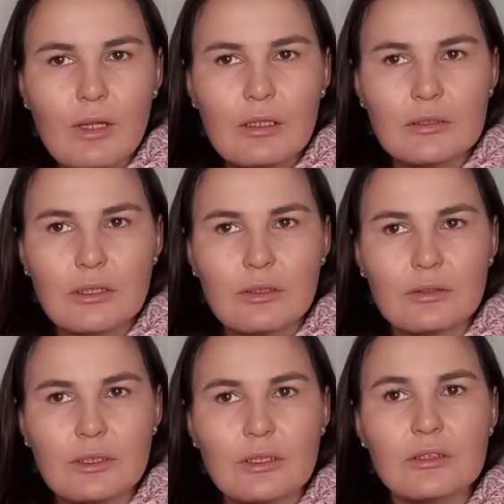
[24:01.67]
So
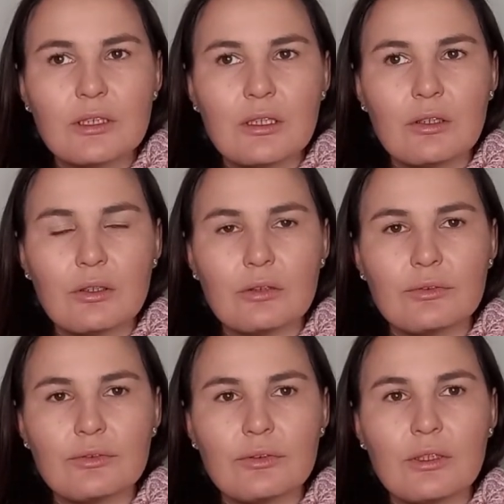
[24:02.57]
there's a lot of
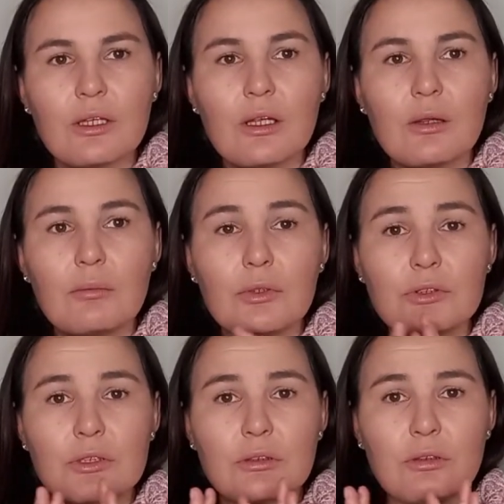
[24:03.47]

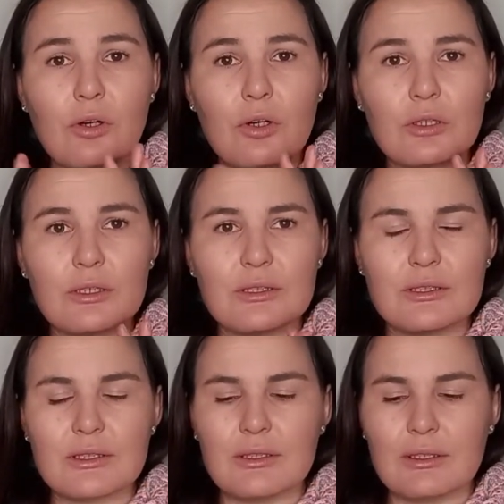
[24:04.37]
musical
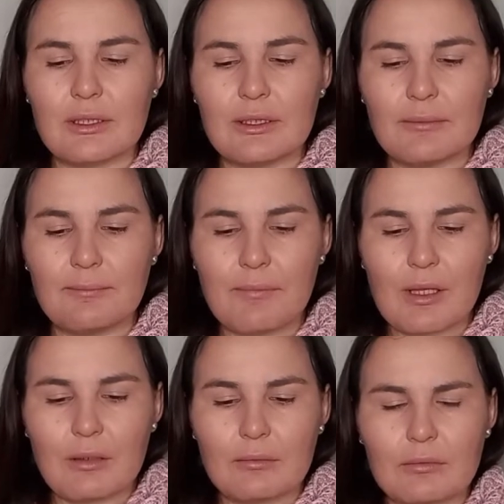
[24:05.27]
artists in there.
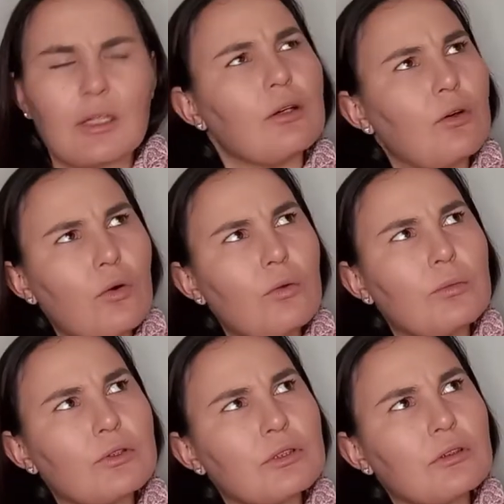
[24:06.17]
They are all
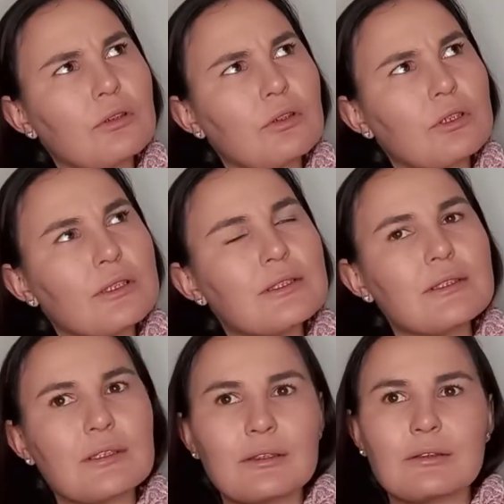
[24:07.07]
musical
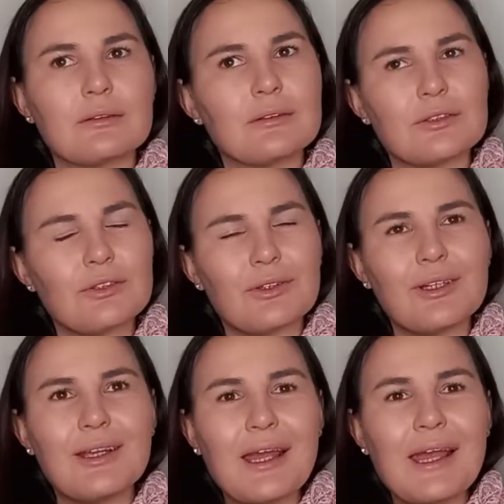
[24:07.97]
artists, sorry.
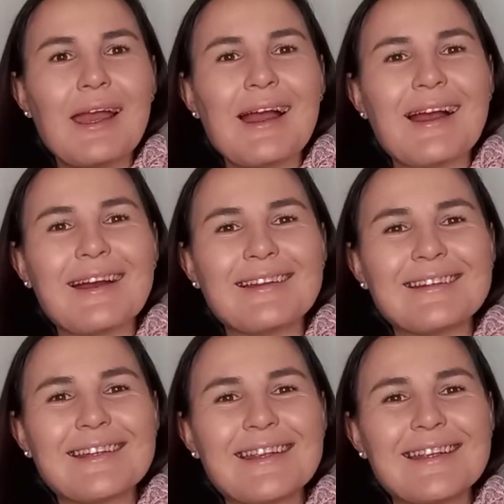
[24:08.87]
And
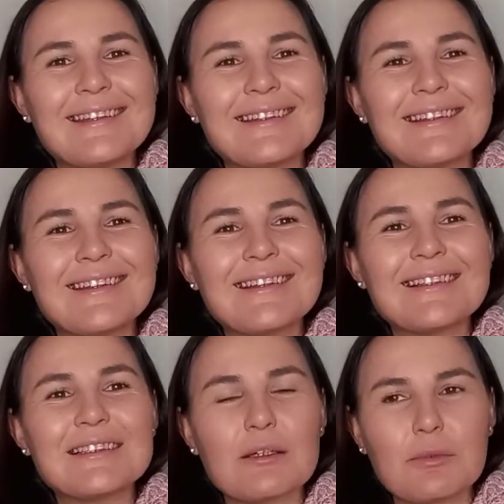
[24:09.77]
then
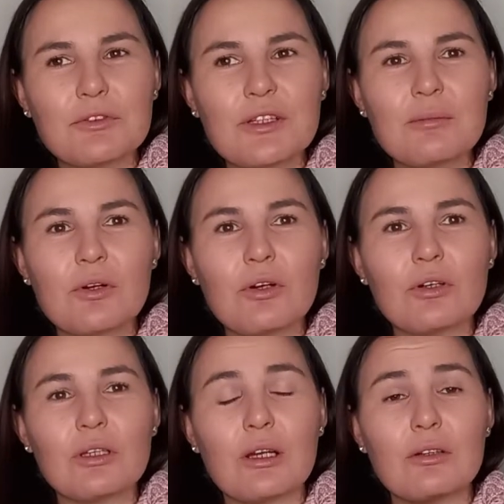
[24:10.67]
some of them are
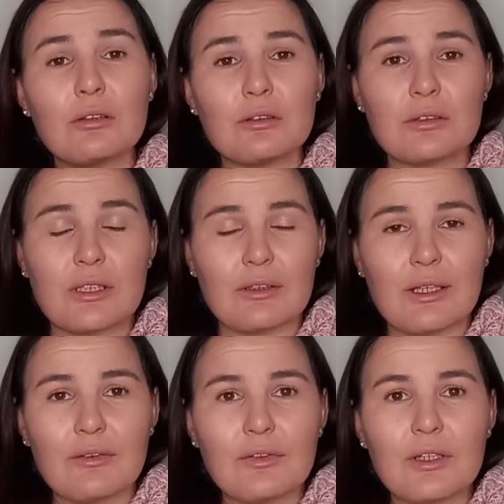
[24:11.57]
local to South
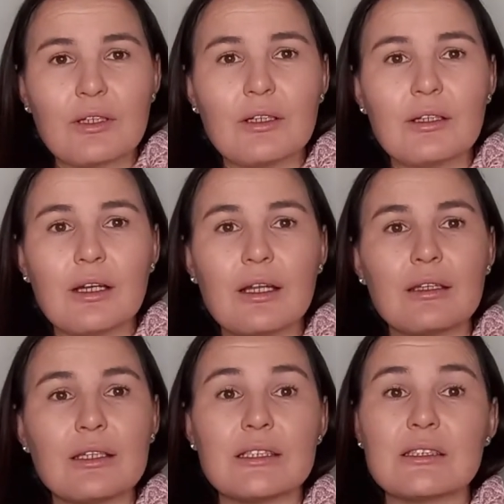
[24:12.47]
Africa, and
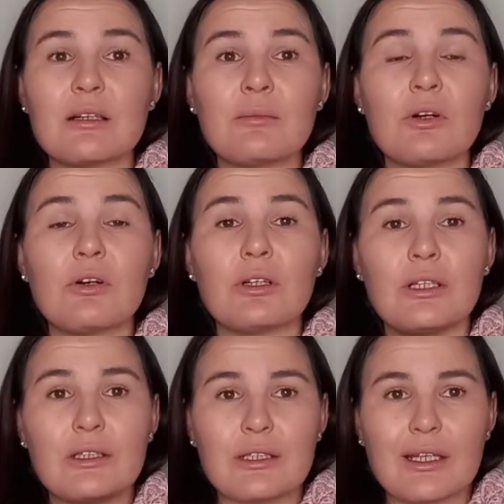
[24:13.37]
then some are
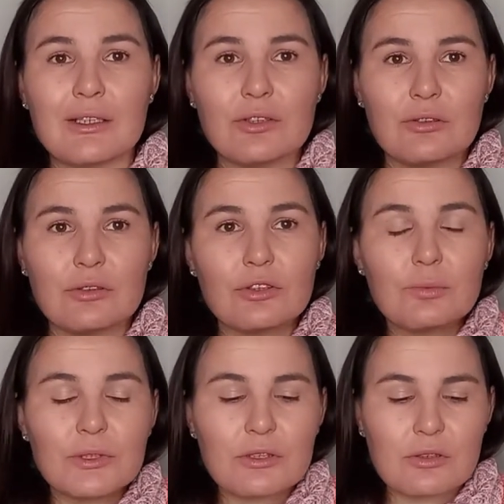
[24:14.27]
international
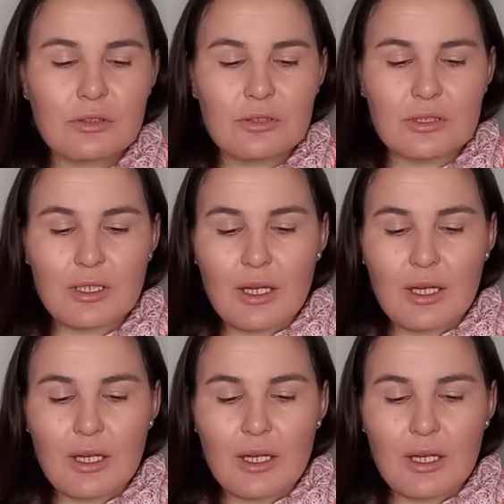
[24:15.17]
superstars.